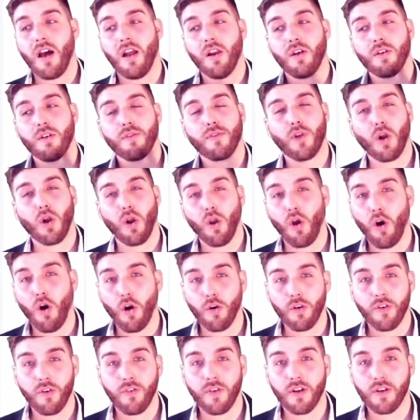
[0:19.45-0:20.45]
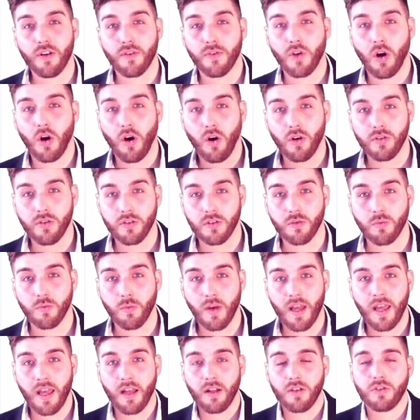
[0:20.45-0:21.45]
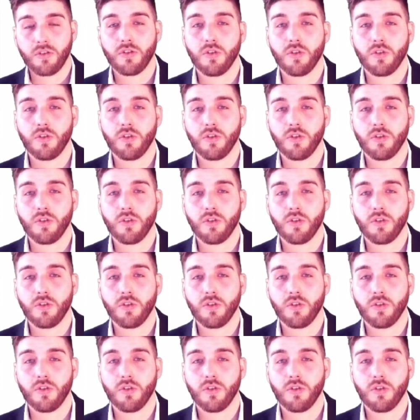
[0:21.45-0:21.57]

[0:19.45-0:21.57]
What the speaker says: a lot of chlorophyll, of course, as well,